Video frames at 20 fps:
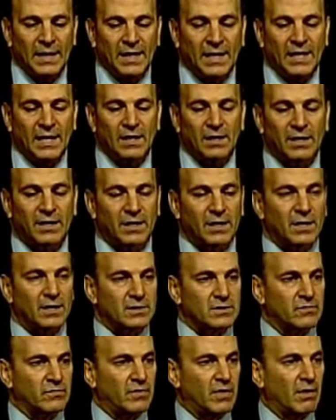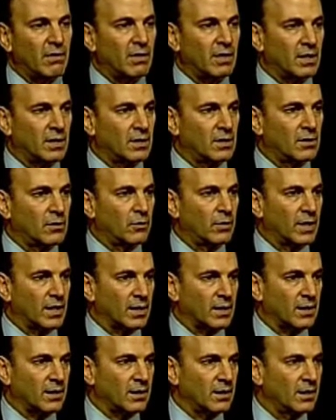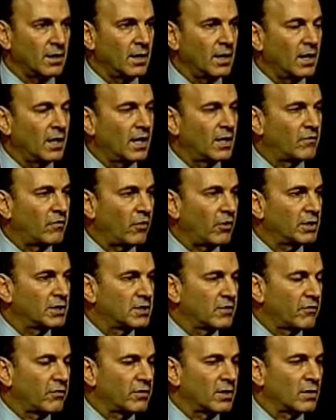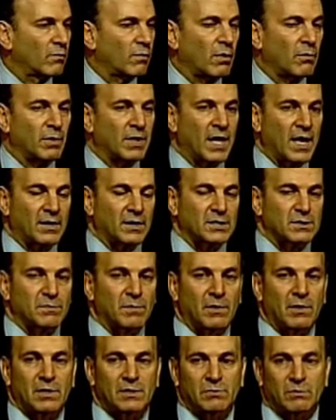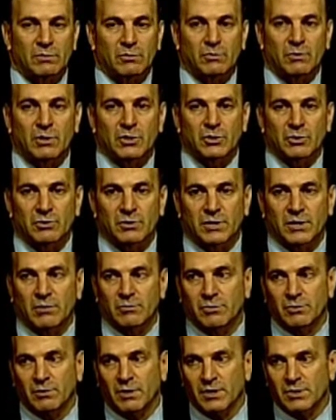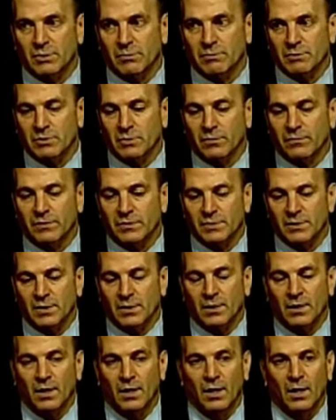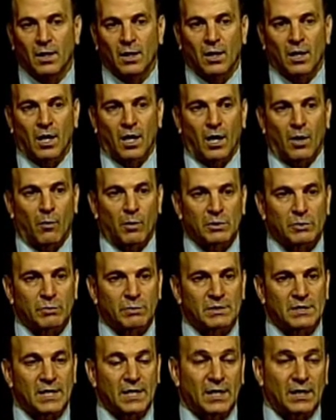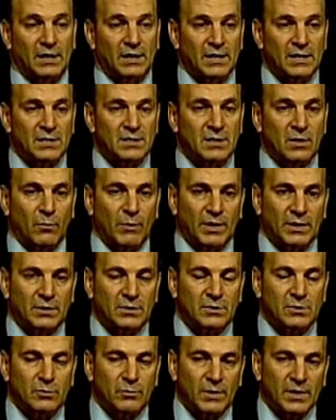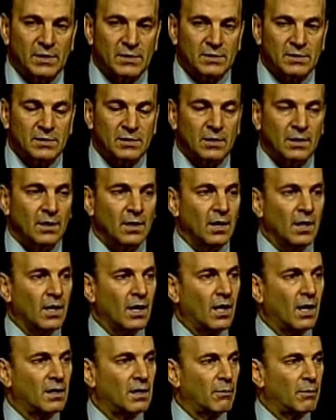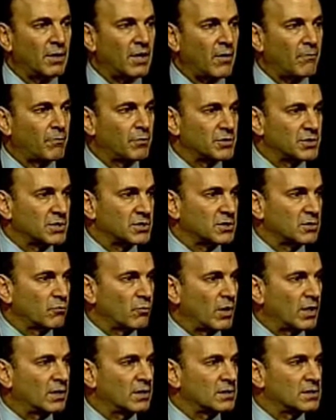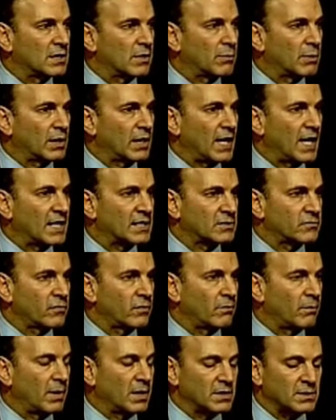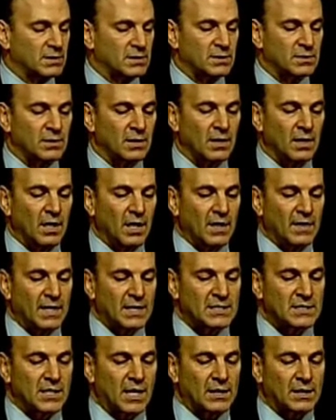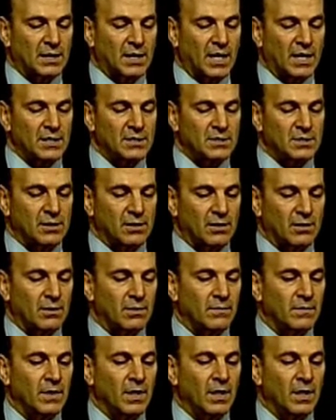Healing is very quick, very different than what we had experienced with traditional CO2 laser resurfacing, which would take at least a week to 2 weeks, and then we'd have persistent redness that would last for months. It's not the case here.